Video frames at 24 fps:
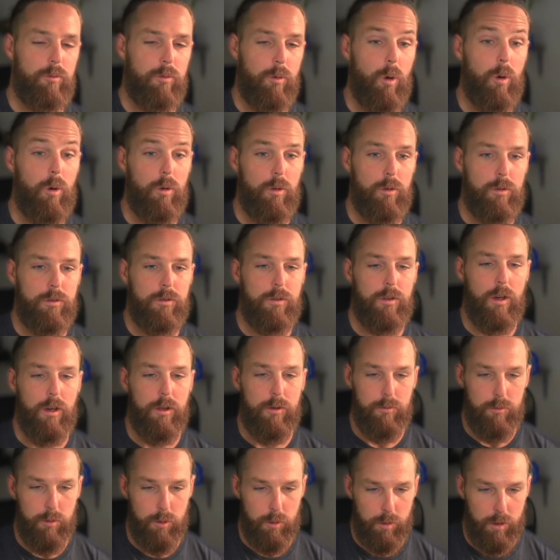roles
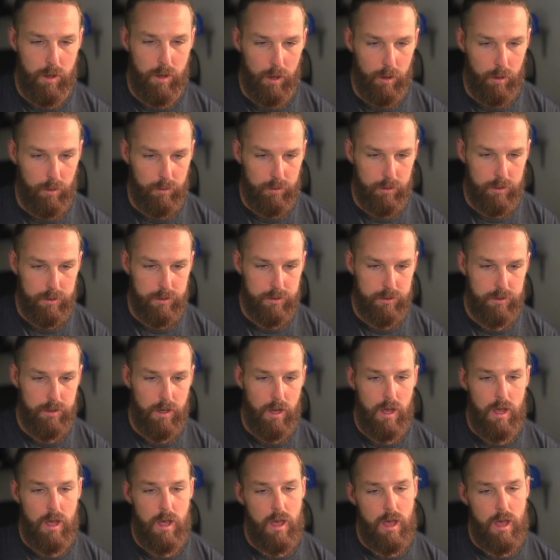on Roo Code because